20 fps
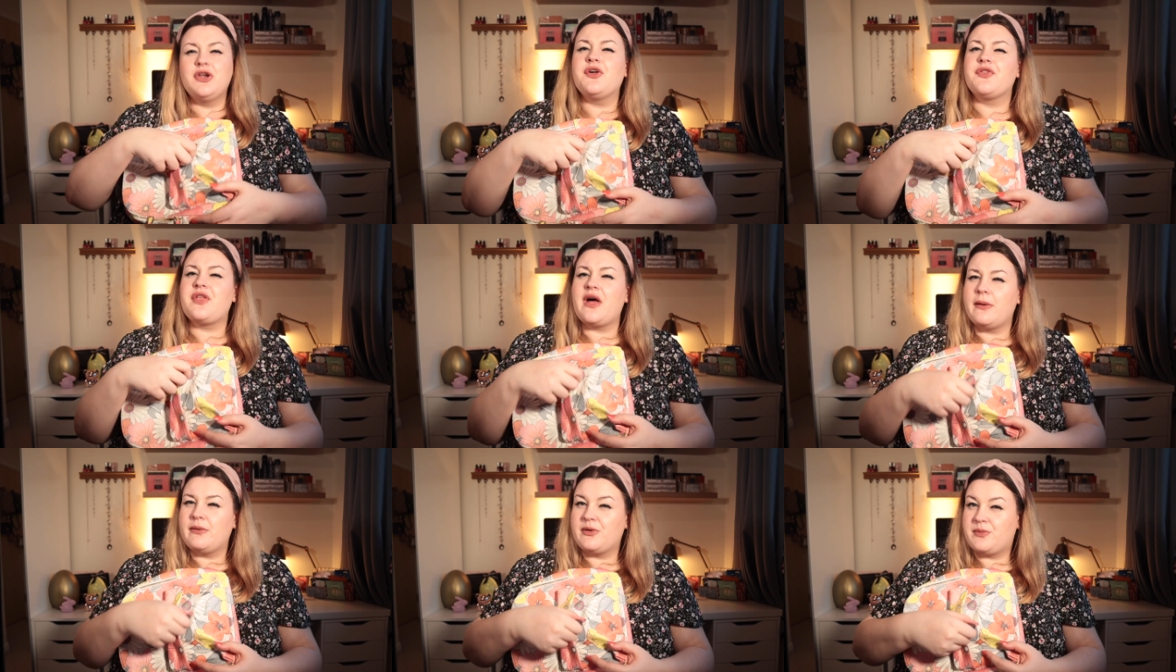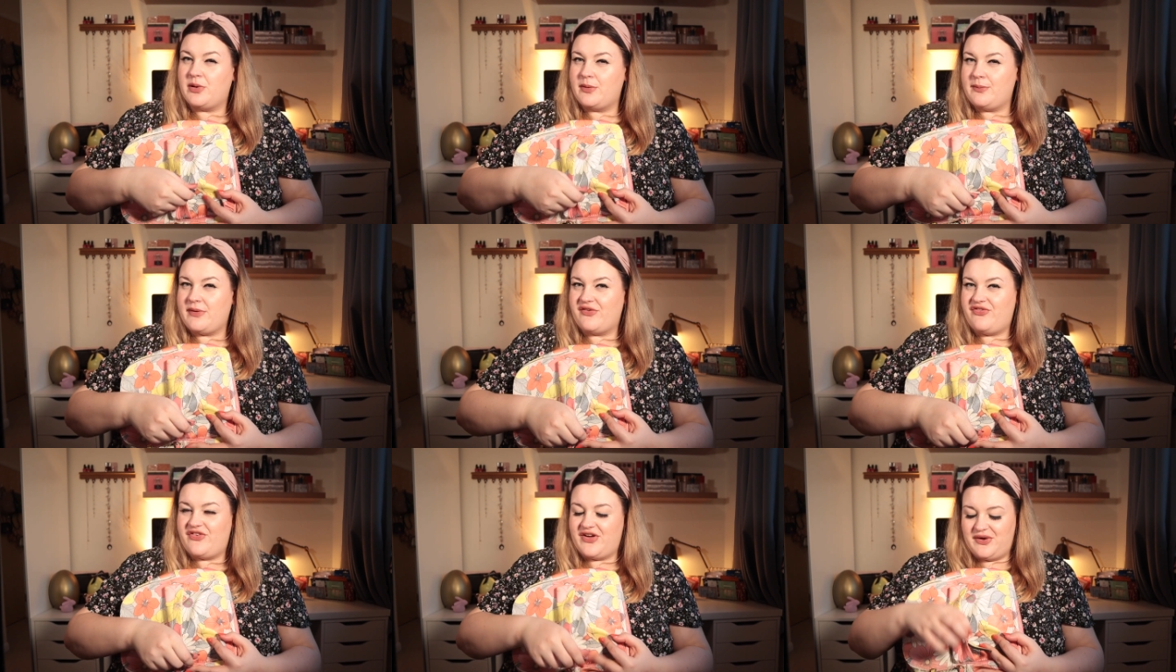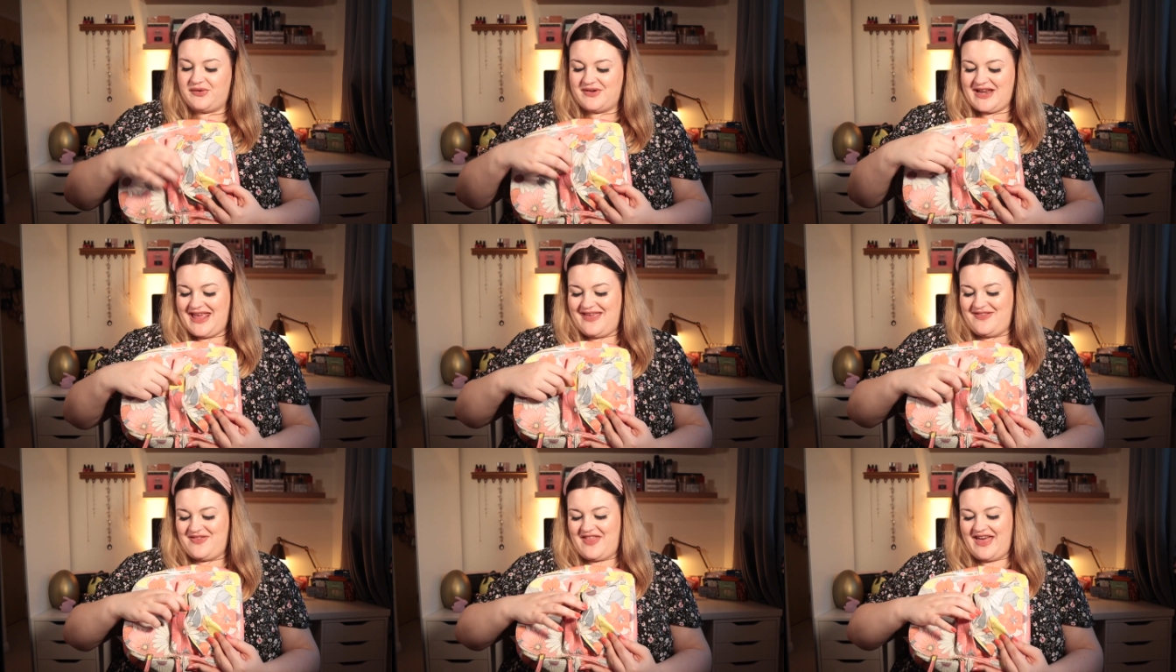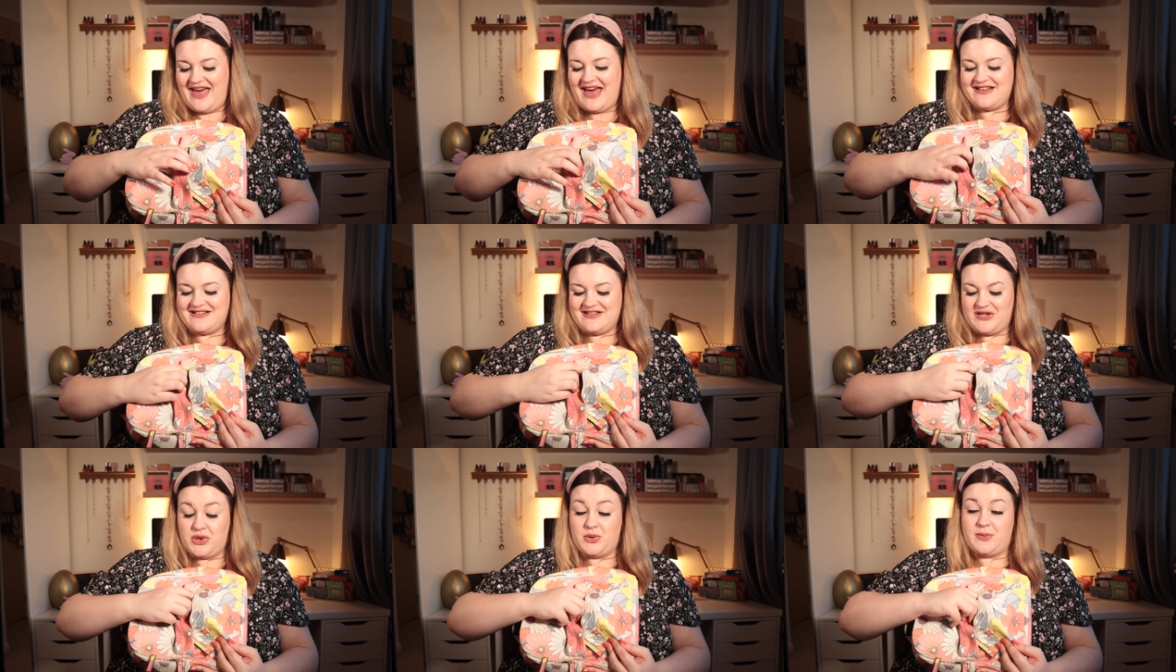Not that I would put my phone in
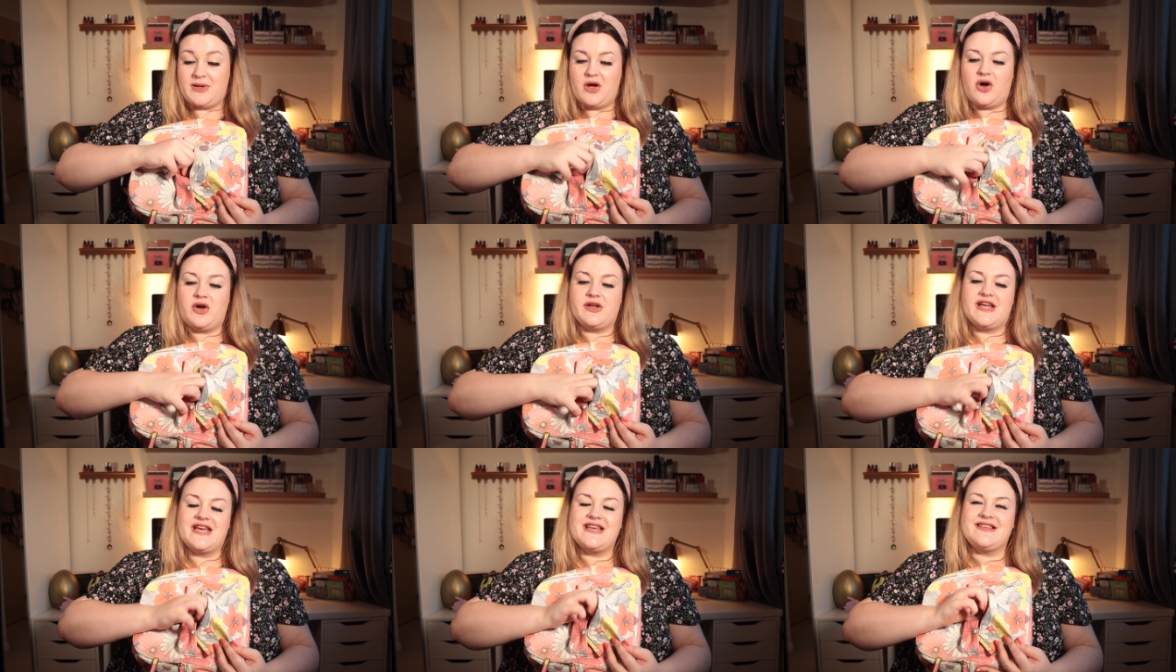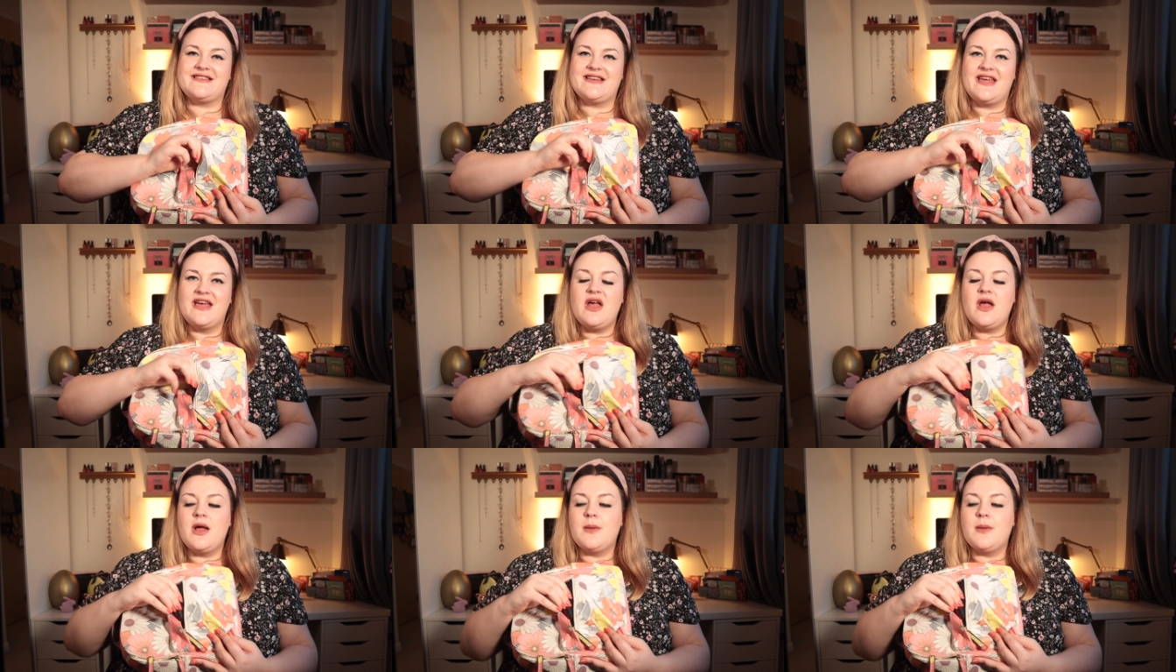there to be honest,